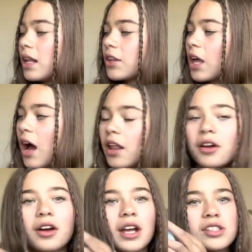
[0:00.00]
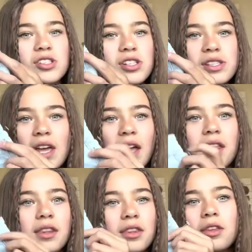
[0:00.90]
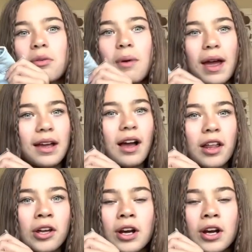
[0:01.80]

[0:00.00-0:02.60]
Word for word: The color is just like the right color.